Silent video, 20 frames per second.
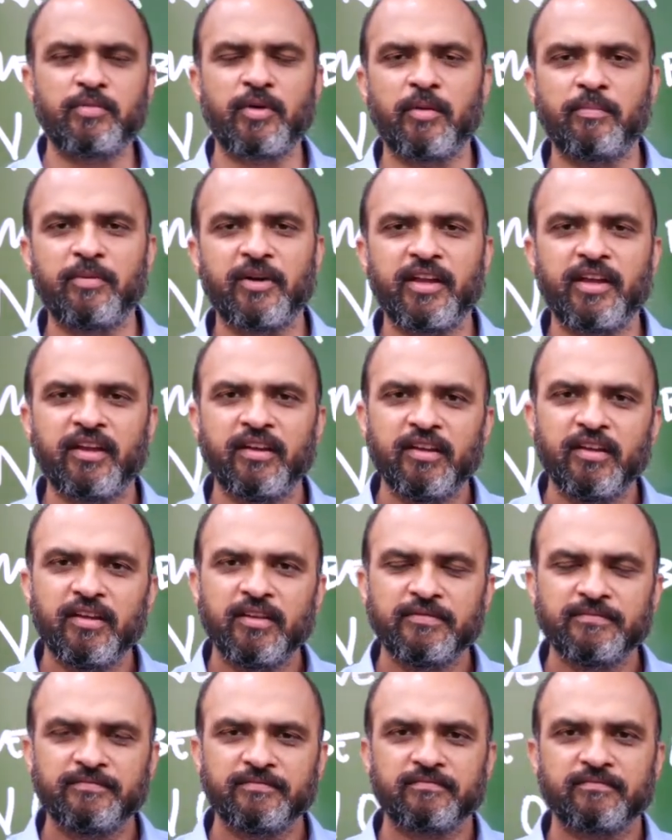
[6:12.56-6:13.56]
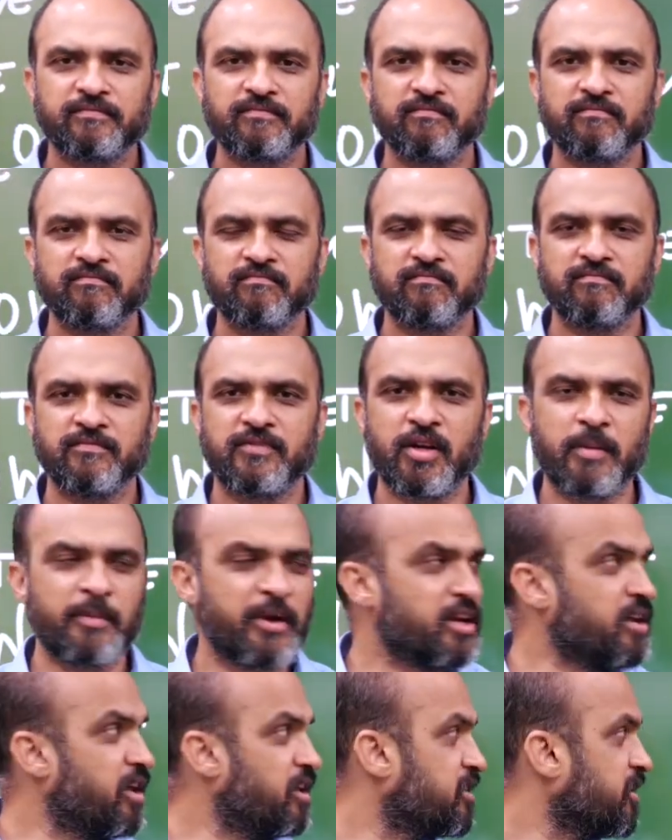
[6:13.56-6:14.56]
eat properly
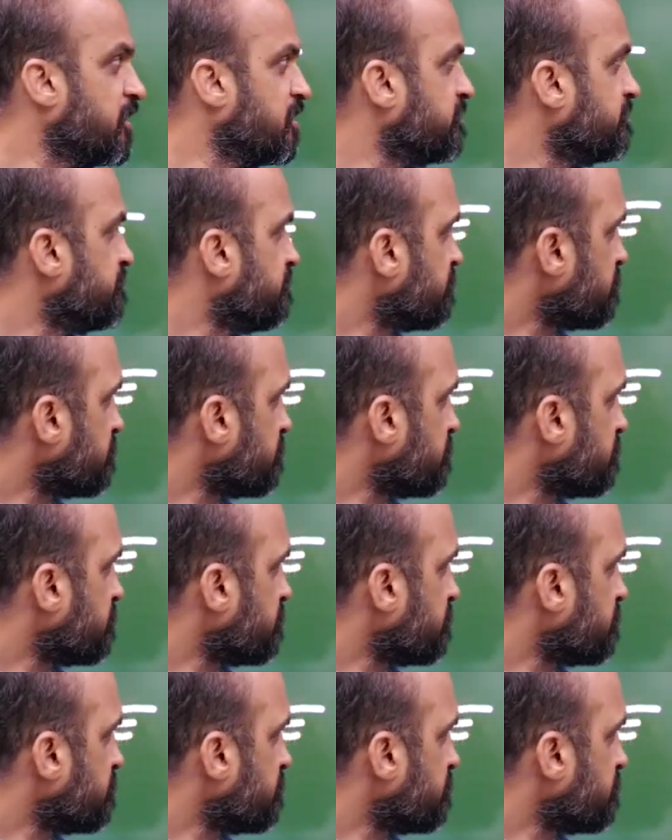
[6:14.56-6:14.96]
remain healthy